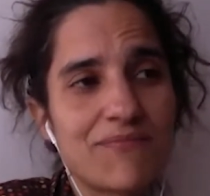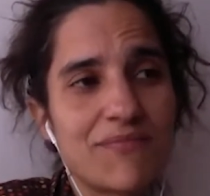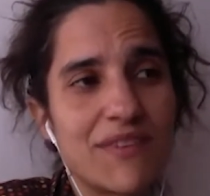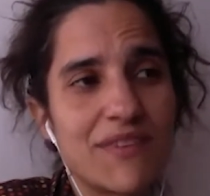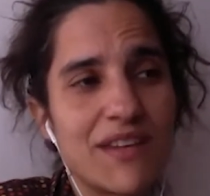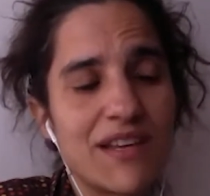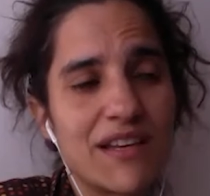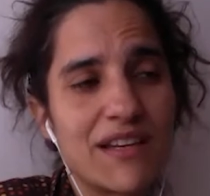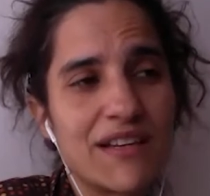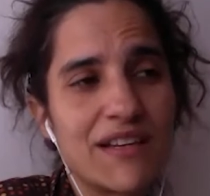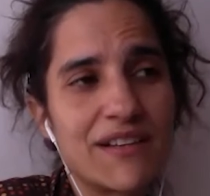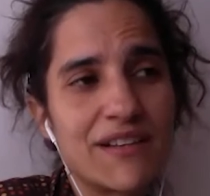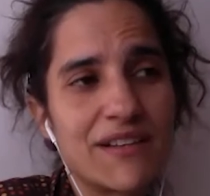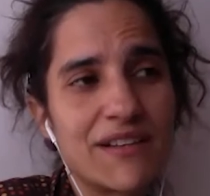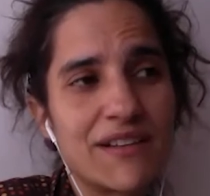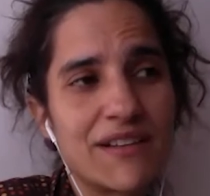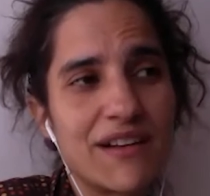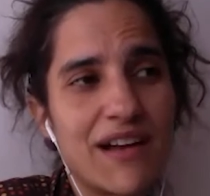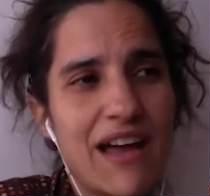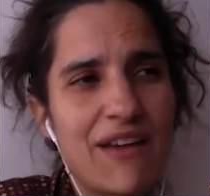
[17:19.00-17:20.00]

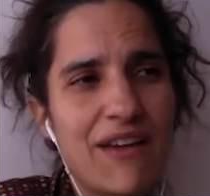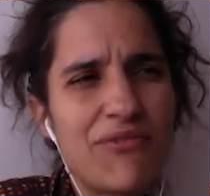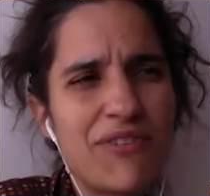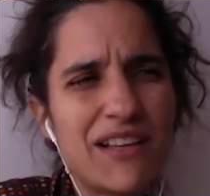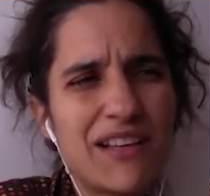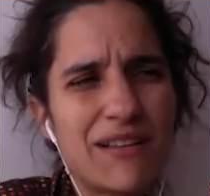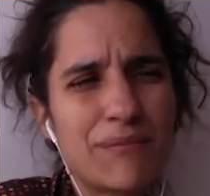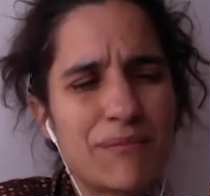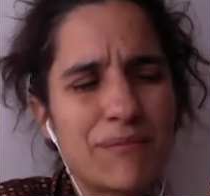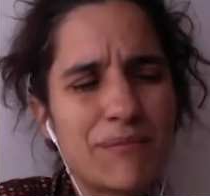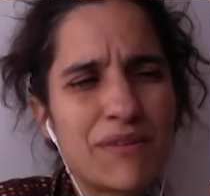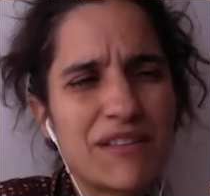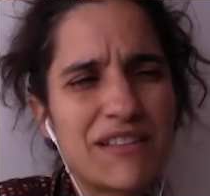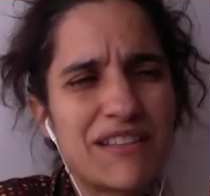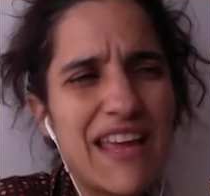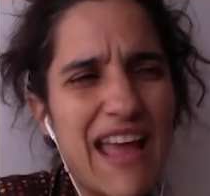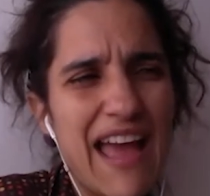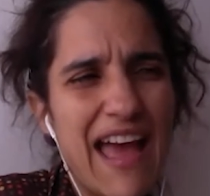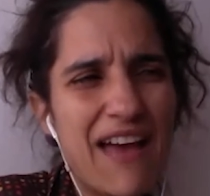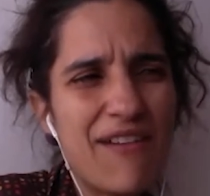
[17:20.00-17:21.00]
I think, but
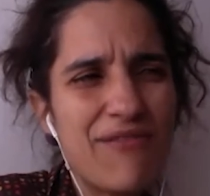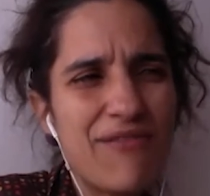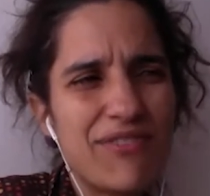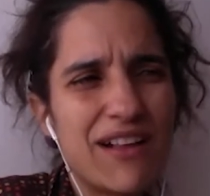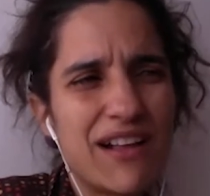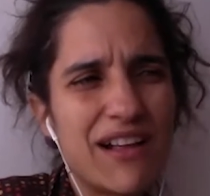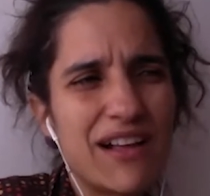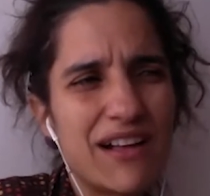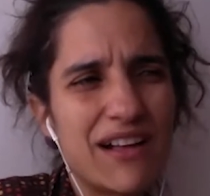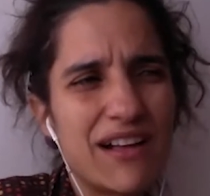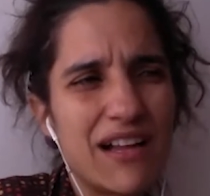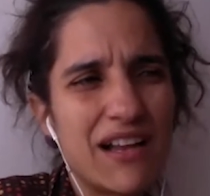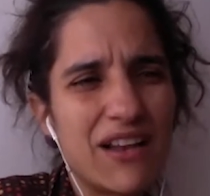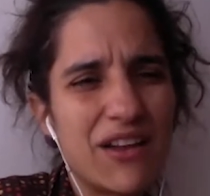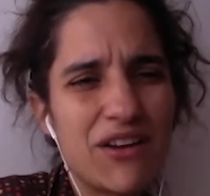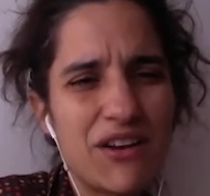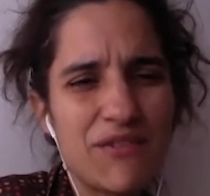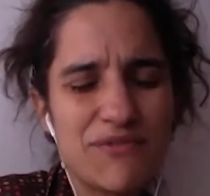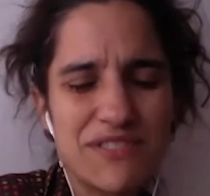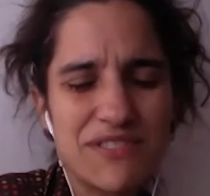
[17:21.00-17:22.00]
they have a
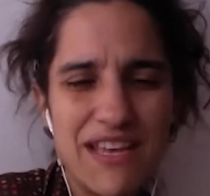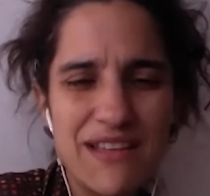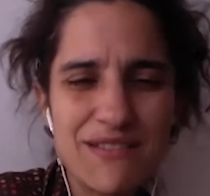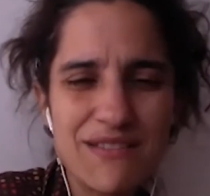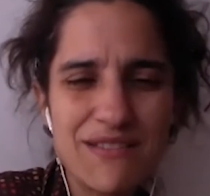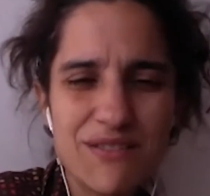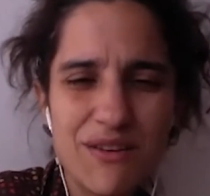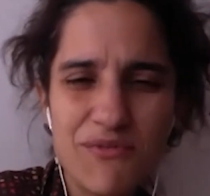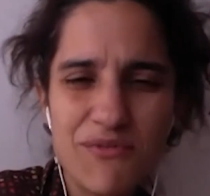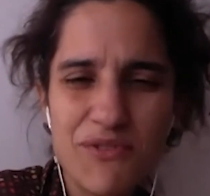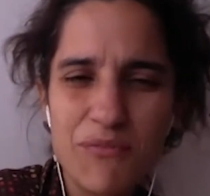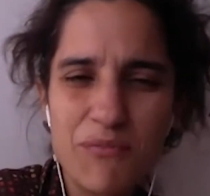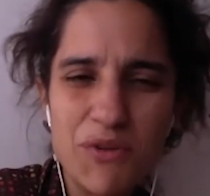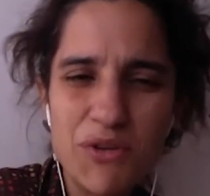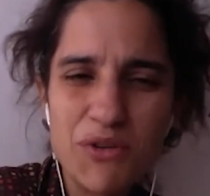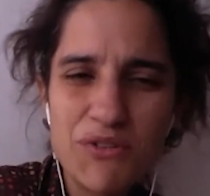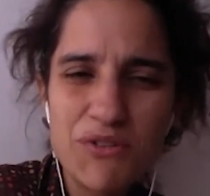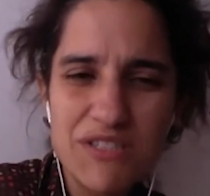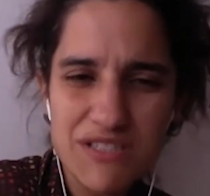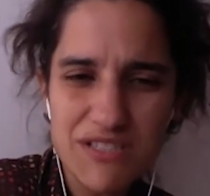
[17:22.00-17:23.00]
lot of sense of
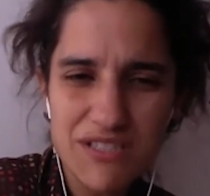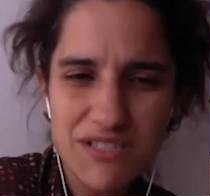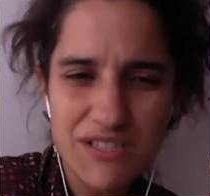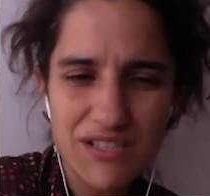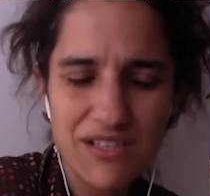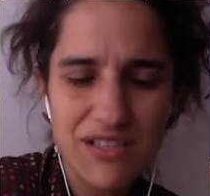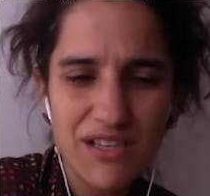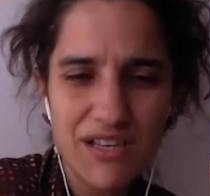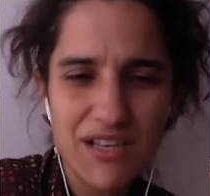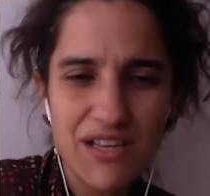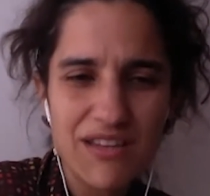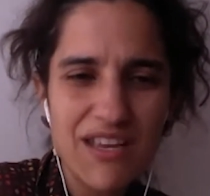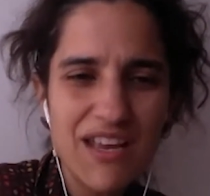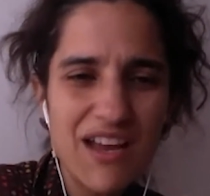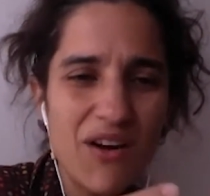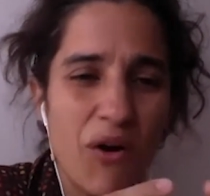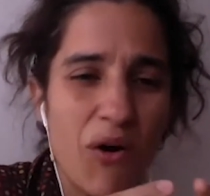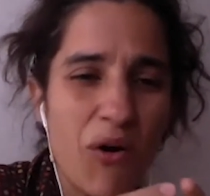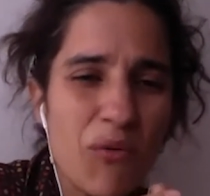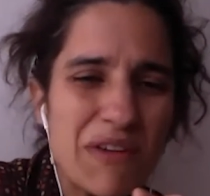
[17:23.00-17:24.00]
community. They
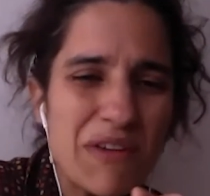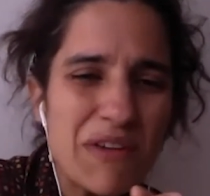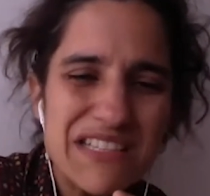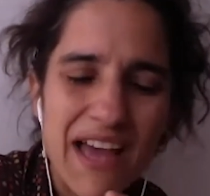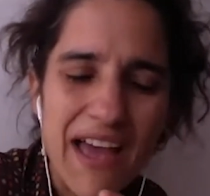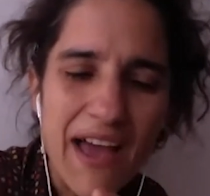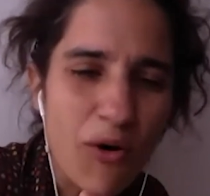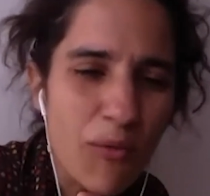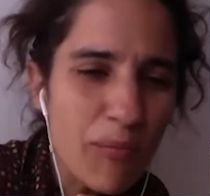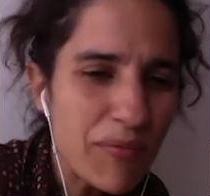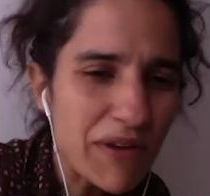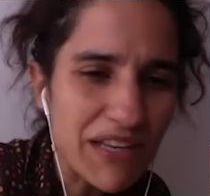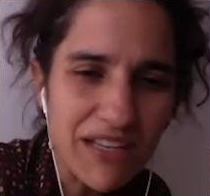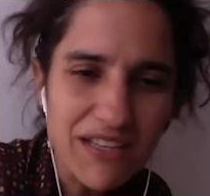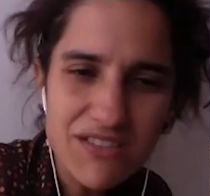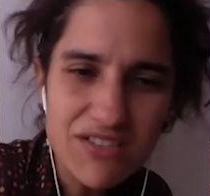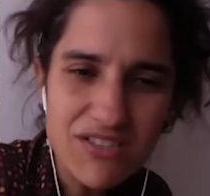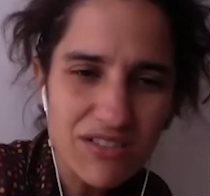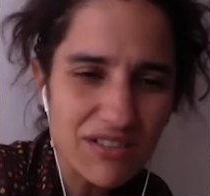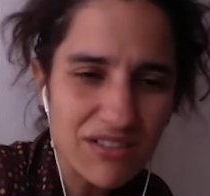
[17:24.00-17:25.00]
are always helping
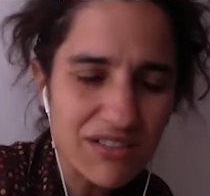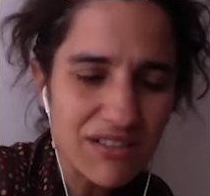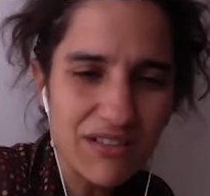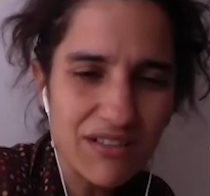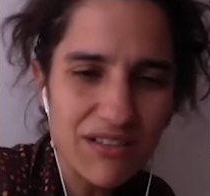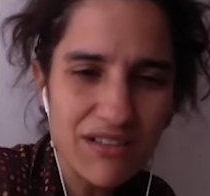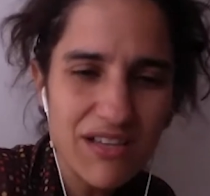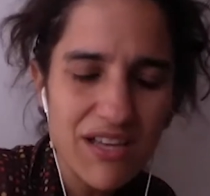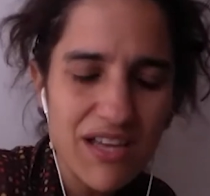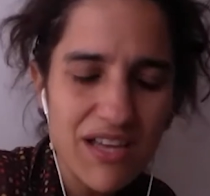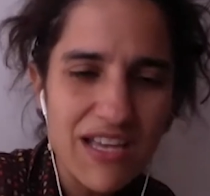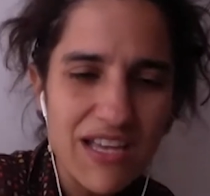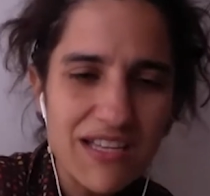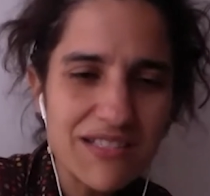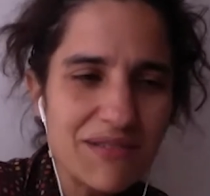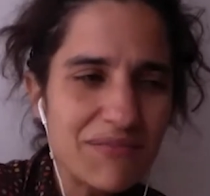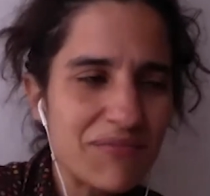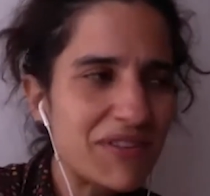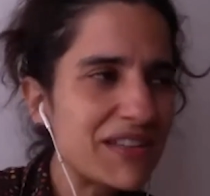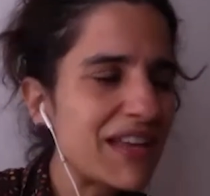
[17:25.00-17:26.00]
each other. It's
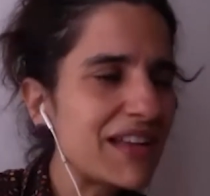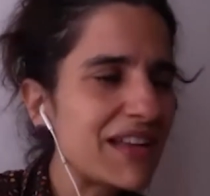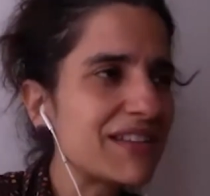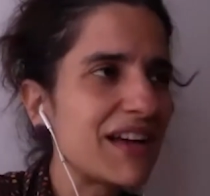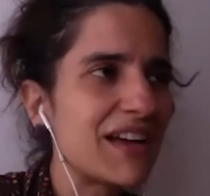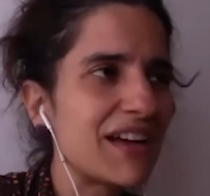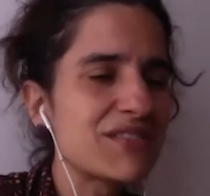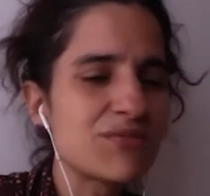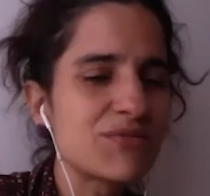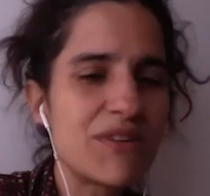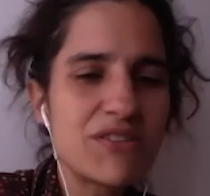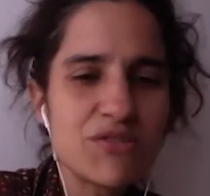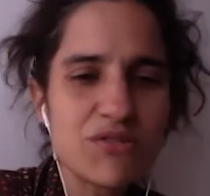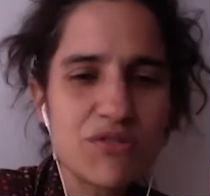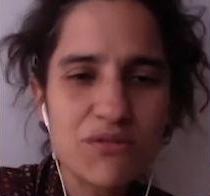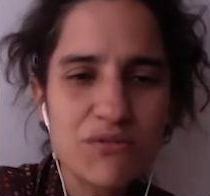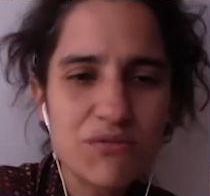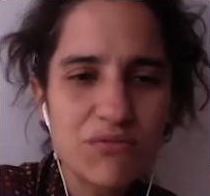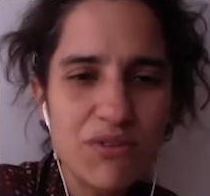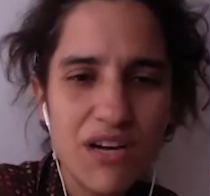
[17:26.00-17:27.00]
something that I swear to
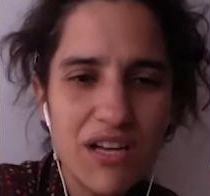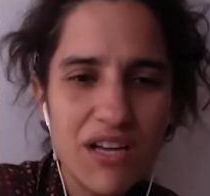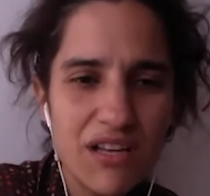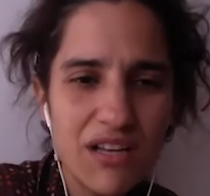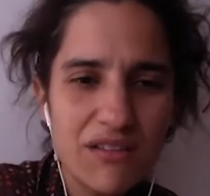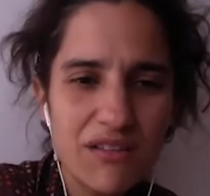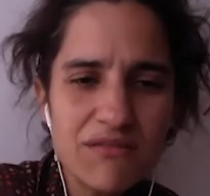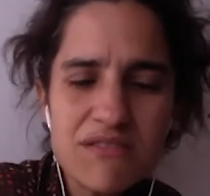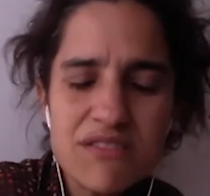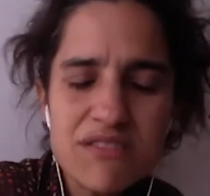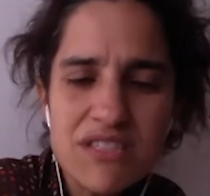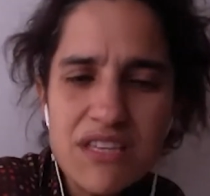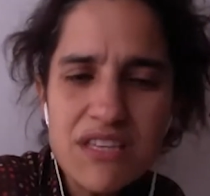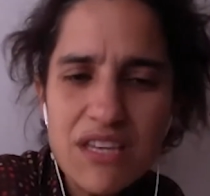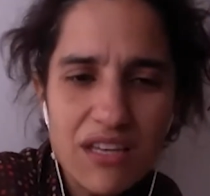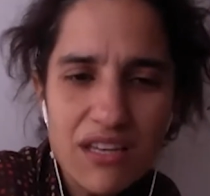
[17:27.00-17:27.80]
you, I don't see